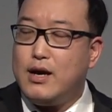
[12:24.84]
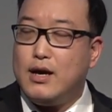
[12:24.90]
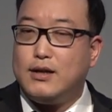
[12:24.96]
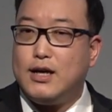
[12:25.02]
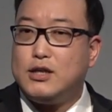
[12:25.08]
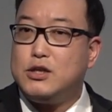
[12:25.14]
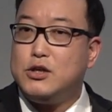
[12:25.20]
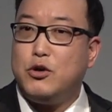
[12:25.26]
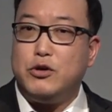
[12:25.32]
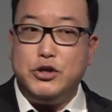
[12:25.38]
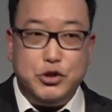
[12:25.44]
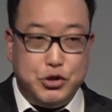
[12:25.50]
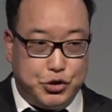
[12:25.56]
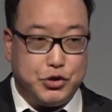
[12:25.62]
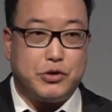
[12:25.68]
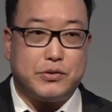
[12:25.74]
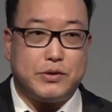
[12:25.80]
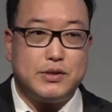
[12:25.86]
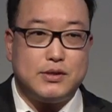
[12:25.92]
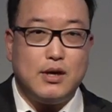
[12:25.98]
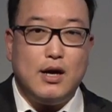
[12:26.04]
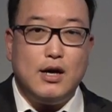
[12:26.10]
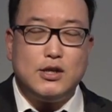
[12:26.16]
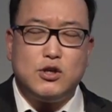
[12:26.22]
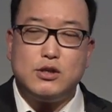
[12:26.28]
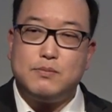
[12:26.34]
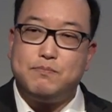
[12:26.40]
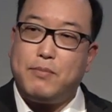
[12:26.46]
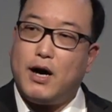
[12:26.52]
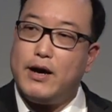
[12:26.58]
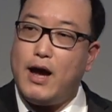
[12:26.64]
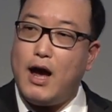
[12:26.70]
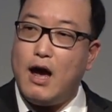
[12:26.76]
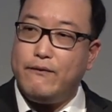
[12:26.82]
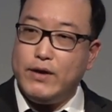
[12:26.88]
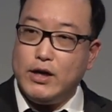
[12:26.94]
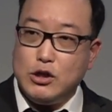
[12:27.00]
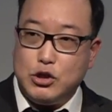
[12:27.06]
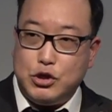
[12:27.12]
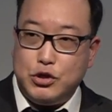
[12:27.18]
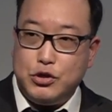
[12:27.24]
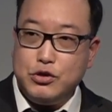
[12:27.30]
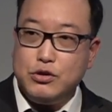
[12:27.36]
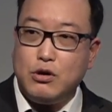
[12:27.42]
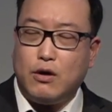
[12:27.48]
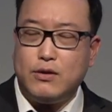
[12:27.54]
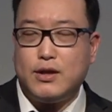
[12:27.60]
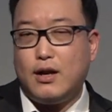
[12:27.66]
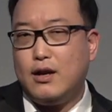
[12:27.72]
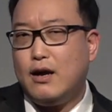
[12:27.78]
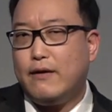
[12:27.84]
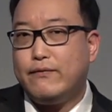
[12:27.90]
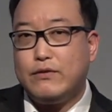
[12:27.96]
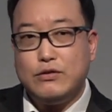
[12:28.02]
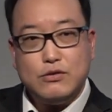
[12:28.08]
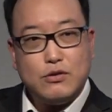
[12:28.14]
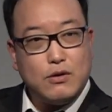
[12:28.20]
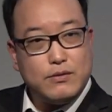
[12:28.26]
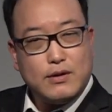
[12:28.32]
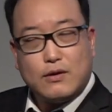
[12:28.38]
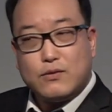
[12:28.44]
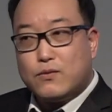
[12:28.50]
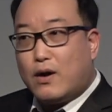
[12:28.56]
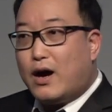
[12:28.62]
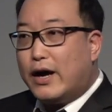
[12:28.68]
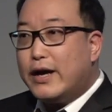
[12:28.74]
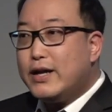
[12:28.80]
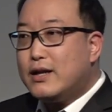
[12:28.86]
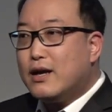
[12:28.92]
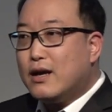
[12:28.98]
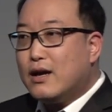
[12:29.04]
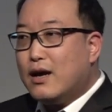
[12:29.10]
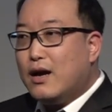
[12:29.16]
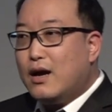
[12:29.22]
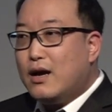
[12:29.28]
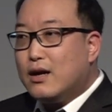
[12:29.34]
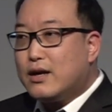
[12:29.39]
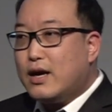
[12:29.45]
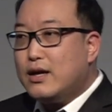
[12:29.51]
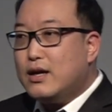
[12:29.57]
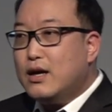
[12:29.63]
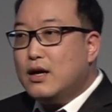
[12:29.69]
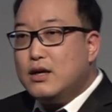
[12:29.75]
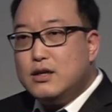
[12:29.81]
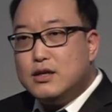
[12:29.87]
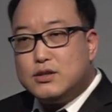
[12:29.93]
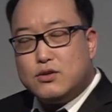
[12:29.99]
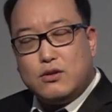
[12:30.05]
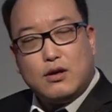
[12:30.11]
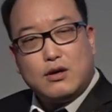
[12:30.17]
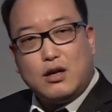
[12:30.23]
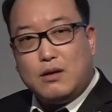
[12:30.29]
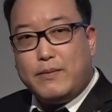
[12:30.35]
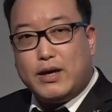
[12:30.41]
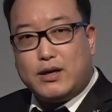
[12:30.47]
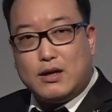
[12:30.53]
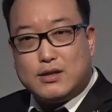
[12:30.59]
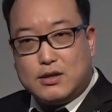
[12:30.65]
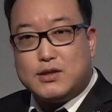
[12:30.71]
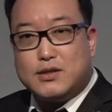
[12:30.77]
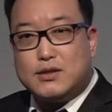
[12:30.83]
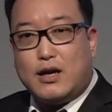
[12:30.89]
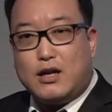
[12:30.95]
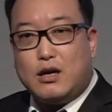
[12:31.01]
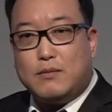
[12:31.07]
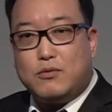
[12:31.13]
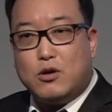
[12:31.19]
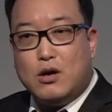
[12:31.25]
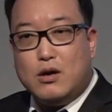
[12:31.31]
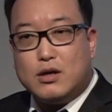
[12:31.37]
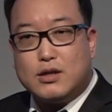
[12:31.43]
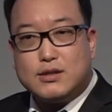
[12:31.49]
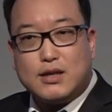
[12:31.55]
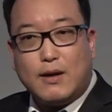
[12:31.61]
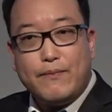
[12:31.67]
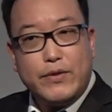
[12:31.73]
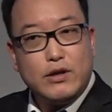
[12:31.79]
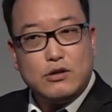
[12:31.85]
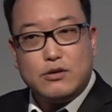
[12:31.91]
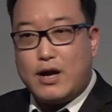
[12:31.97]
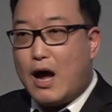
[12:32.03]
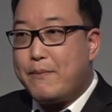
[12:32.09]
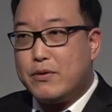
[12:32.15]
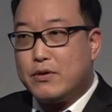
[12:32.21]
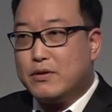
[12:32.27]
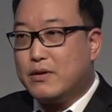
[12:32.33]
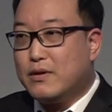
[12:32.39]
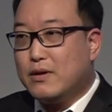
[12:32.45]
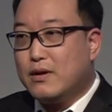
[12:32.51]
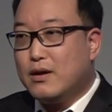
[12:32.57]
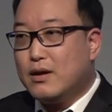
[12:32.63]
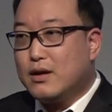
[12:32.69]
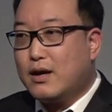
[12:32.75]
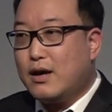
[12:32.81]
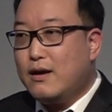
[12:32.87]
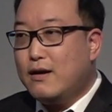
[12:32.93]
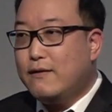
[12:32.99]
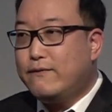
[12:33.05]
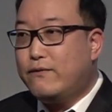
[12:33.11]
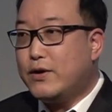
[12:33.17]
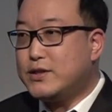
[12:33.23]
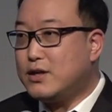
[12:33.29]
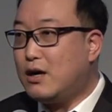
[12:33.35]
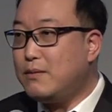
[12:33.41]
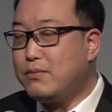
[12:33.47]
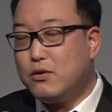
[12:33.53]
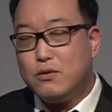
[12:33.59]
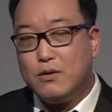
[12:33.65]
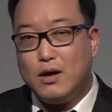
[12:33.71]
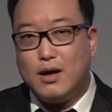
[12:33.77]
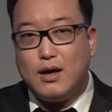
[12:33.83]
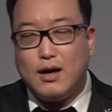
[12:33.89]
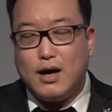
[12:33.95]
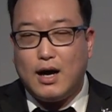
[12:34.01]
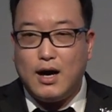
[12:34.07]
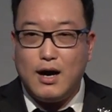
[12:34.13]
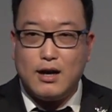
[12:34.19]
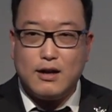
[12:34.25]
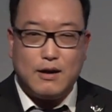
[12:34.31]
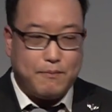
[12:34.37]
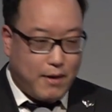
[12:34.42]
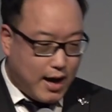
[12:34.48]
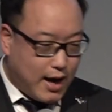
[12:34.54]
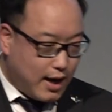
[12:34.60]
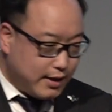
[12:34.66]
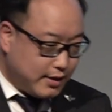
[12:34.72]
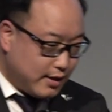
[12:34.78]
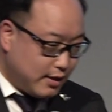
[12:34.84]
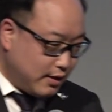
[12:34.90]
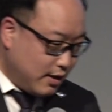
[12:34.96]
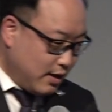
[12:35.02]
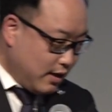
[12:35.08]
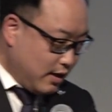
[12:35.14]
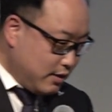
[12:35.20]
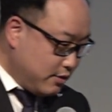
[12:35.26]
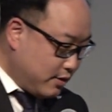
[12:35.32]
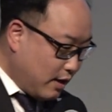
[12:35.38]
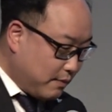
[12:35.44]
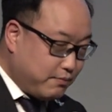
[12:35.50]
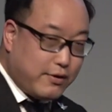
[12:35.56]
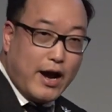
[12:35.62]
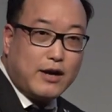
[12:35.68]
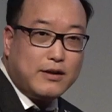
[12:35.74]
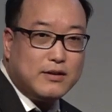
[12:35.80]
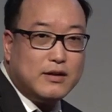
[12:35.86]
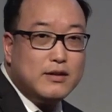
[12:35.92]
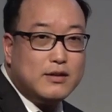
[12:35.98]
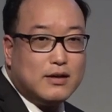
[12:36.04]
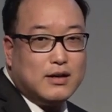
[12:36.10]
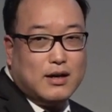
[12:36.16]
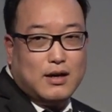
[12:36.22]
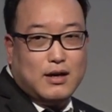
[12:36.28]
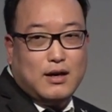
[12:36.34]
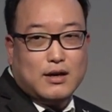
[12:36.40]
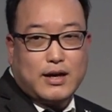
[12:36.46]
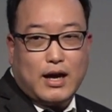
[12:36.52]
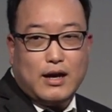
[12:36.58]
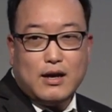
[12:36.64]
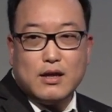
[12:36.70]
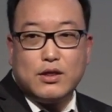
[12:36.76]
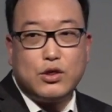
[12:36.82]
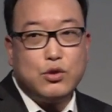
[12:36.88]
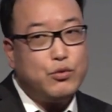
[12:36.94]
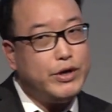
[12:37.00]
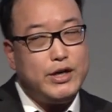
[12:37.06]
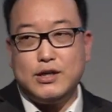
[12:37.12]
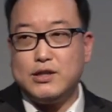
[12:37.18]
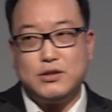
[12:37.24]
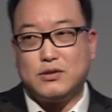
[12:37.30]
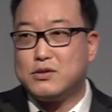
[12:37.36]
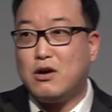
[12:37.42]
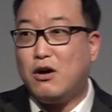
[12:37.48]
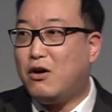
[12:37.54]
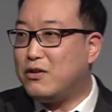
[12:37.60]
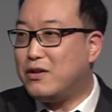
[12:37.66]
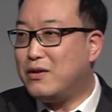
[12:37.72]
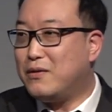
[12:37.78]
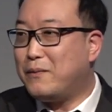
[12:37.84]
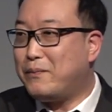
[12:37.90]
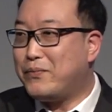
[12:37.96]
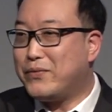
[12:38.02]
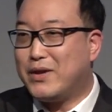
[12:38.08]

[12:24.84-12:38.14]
okay? That's your insurance. Just by having 2 on the left, 2 on the right, okay, it's not gonna make it sustainable, because something could happen, okay? For example, I had a partner who got pregnant, okay? 3 years just gone,